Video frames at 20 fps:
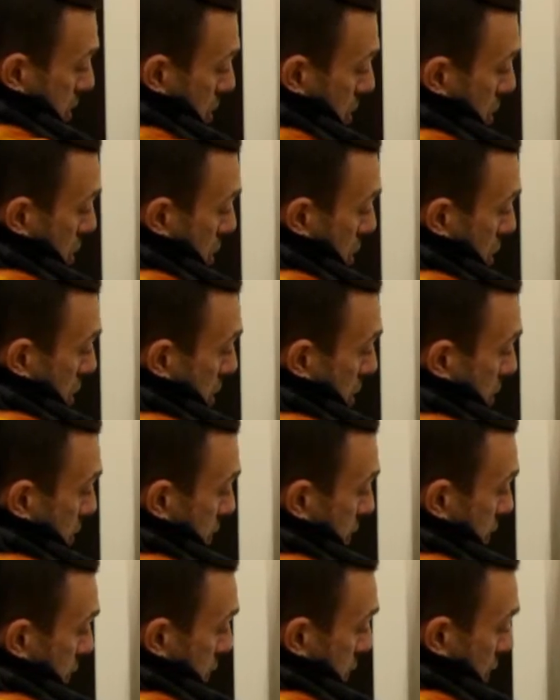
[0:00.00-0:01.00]

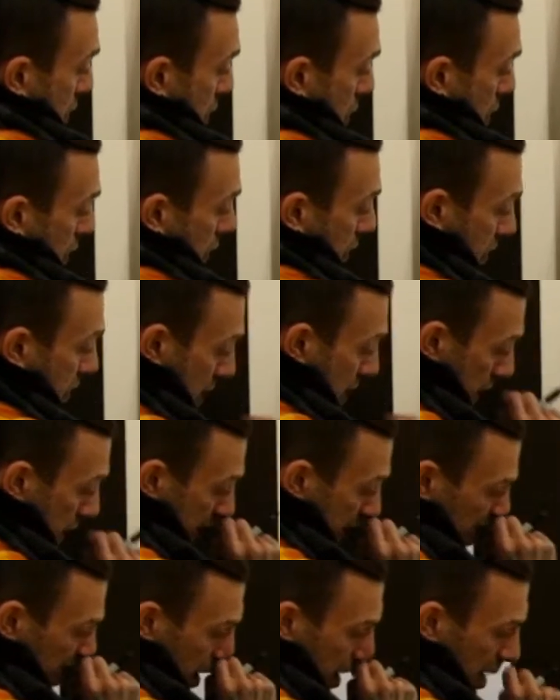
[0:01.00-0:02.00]
curve of our
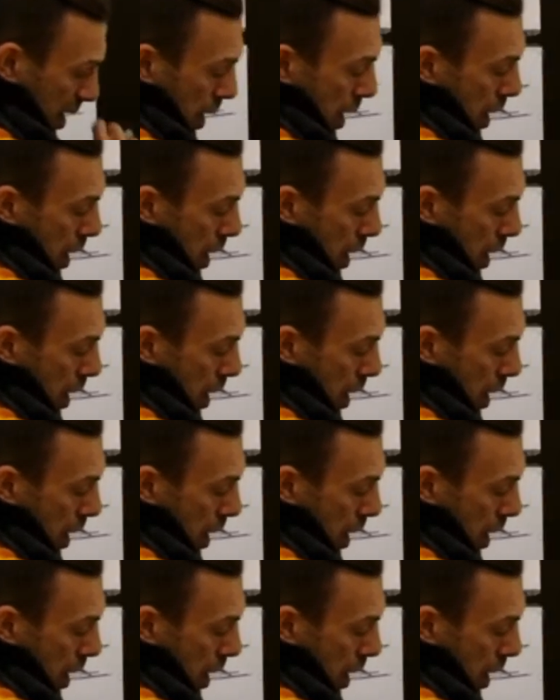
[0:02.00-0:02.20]
thing.